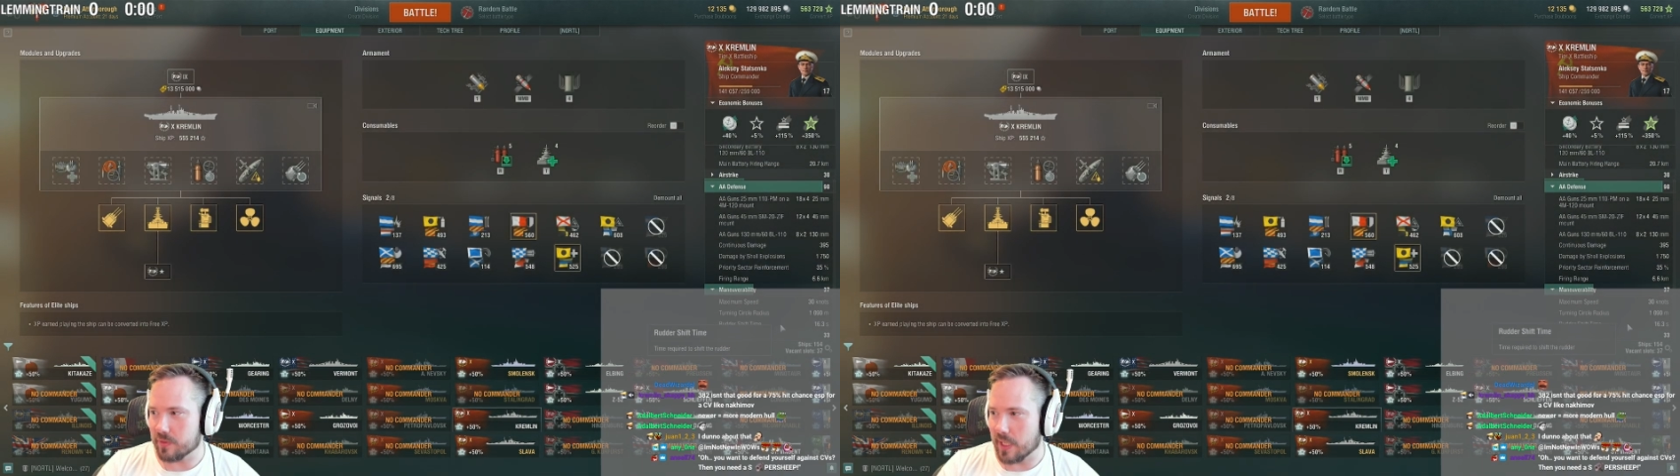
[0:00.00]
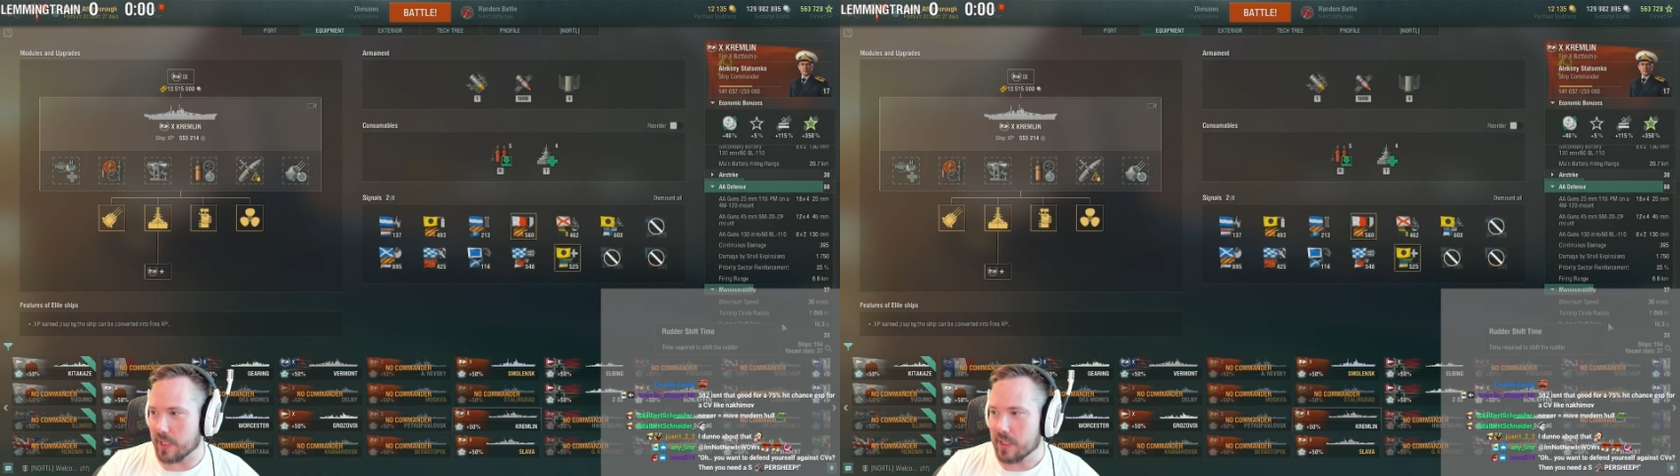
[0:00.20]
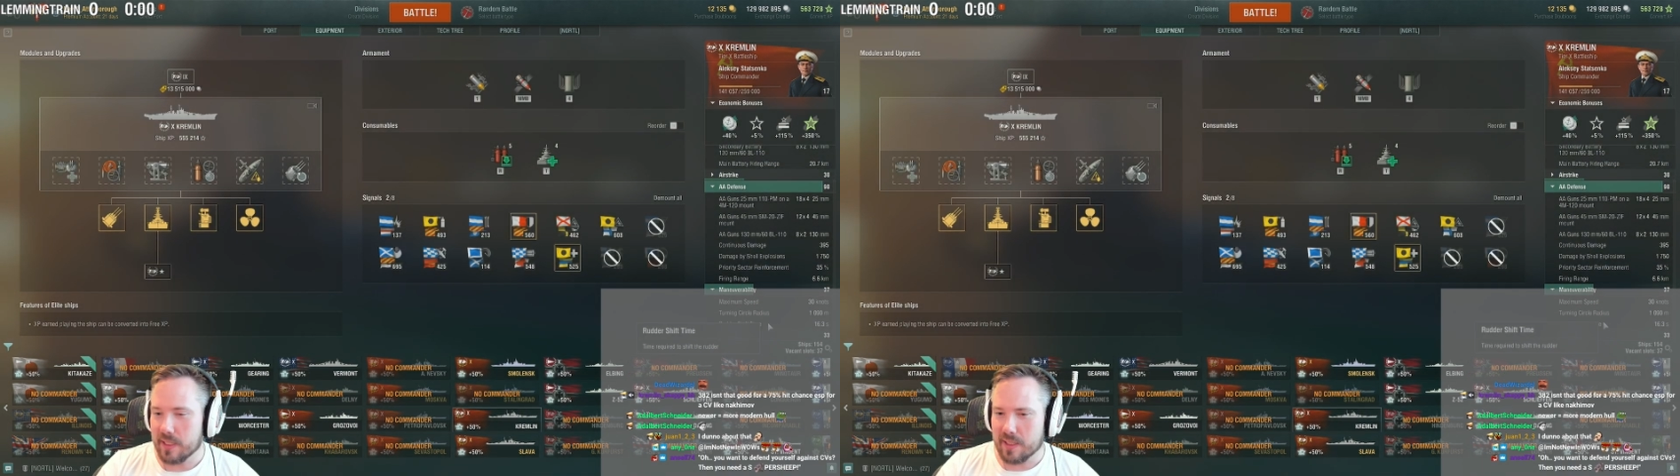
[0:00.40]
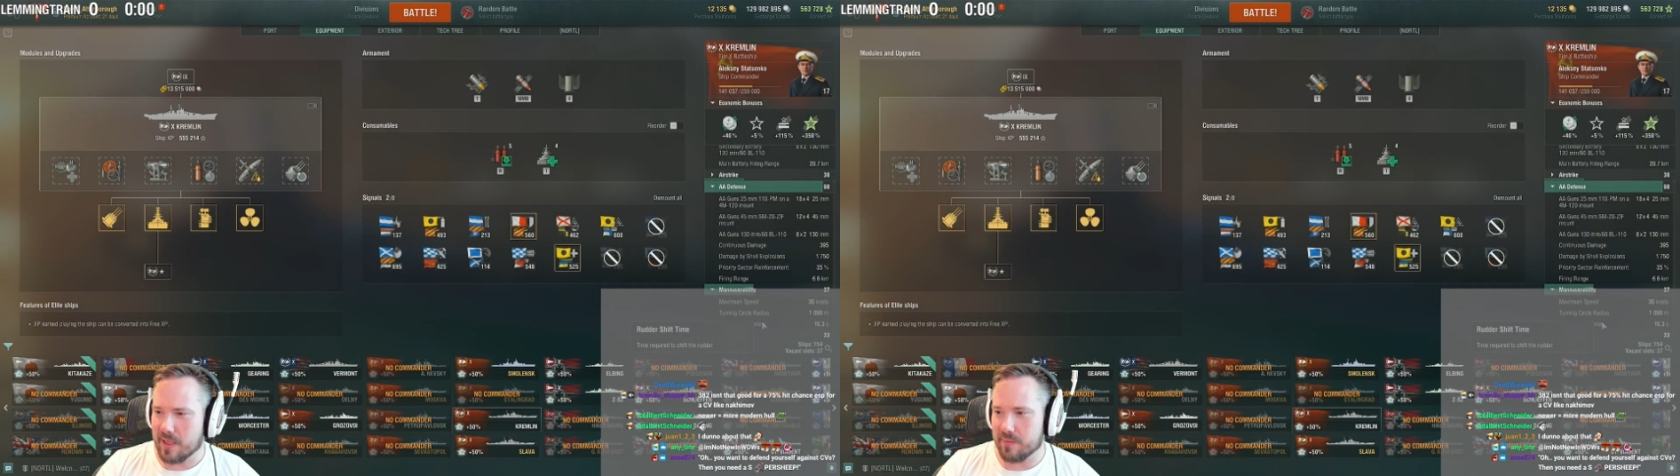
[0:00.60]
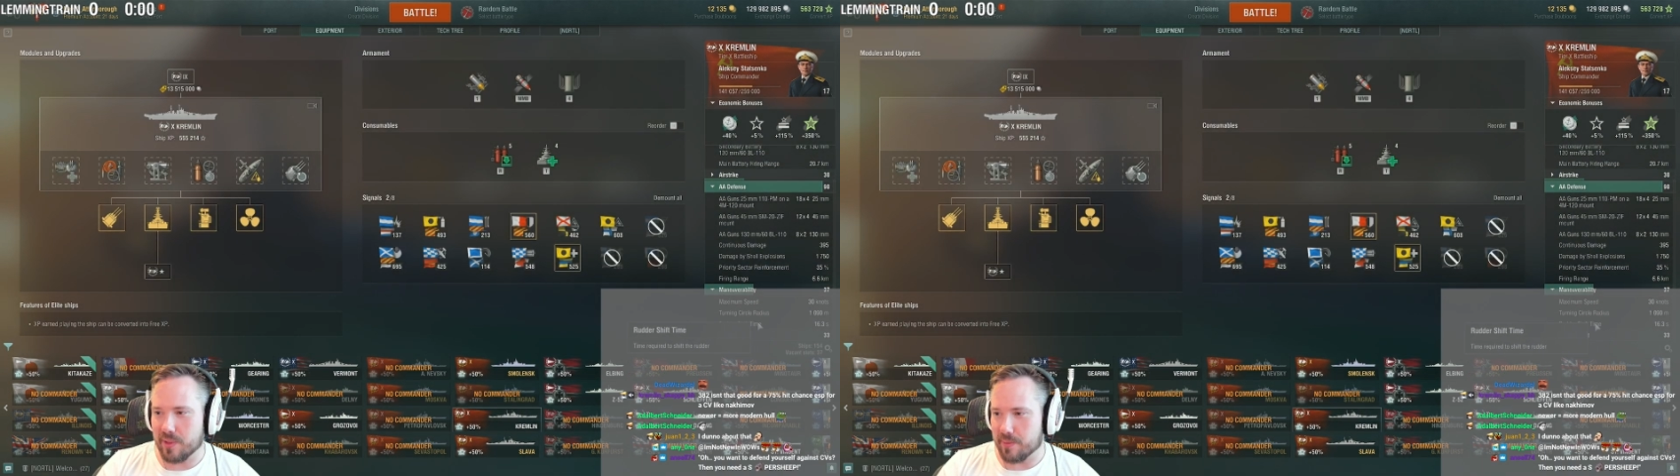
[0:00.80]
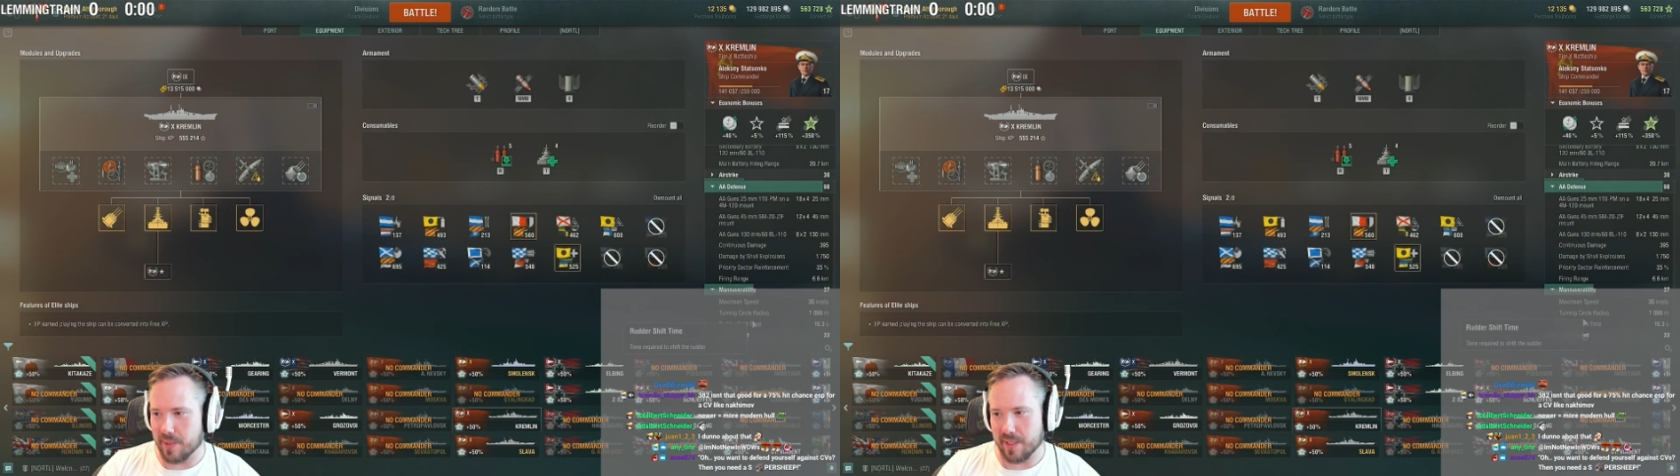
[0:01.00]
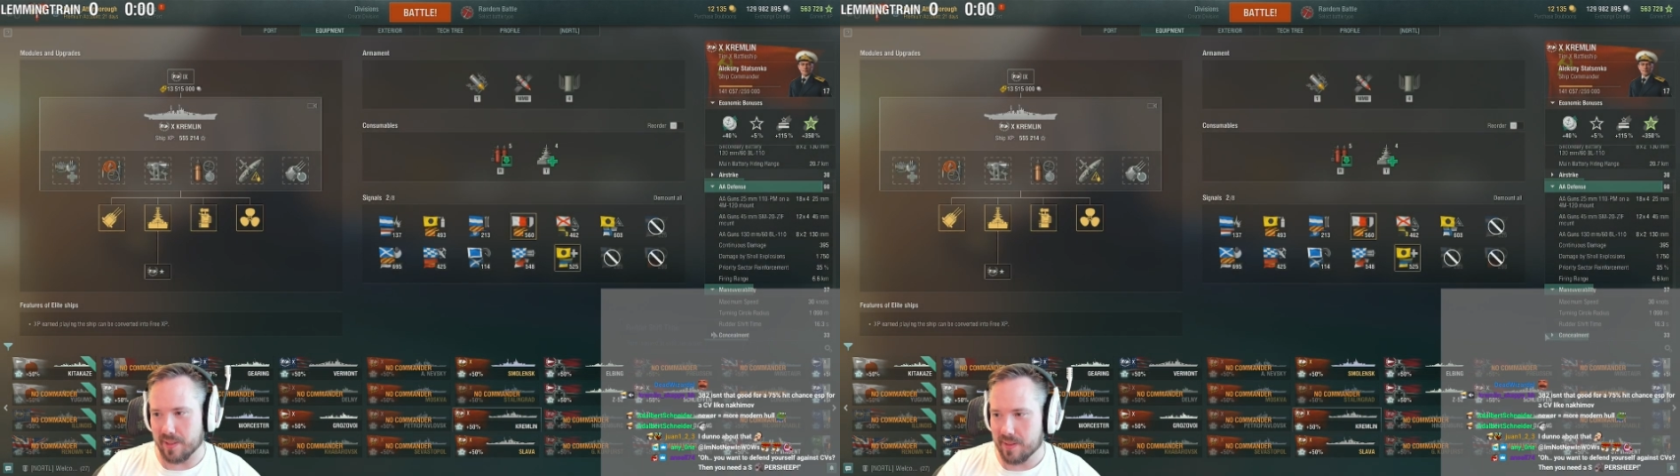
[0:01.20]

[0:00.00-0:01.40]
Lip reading: Like, come on, man.